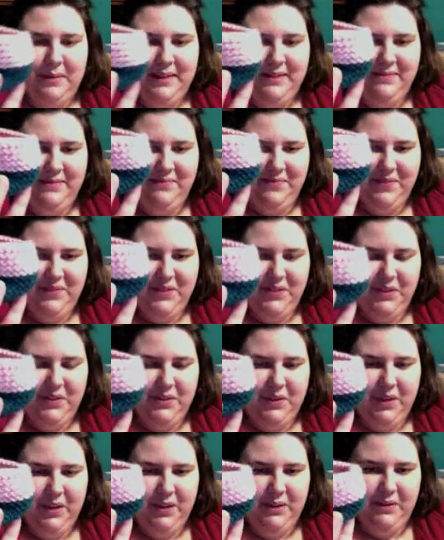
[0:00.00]
they're still
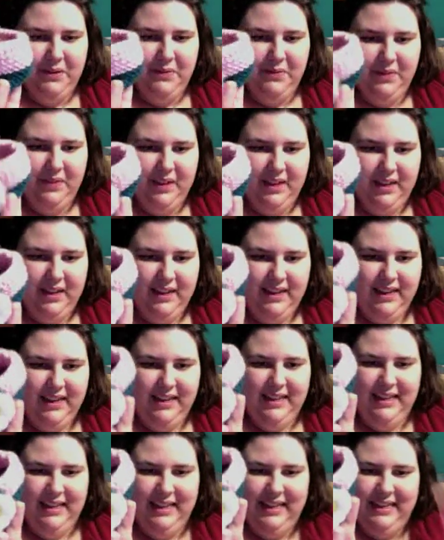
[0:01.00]
cute. And they
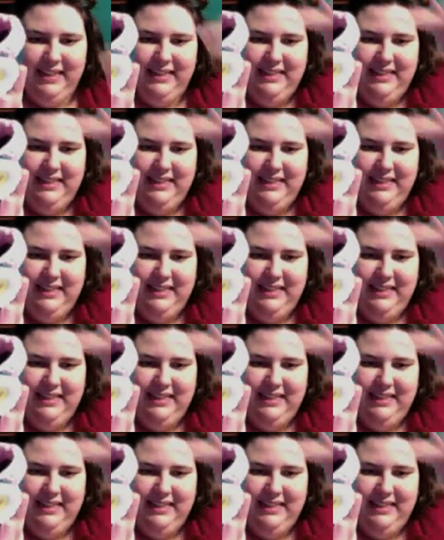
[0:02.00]
got this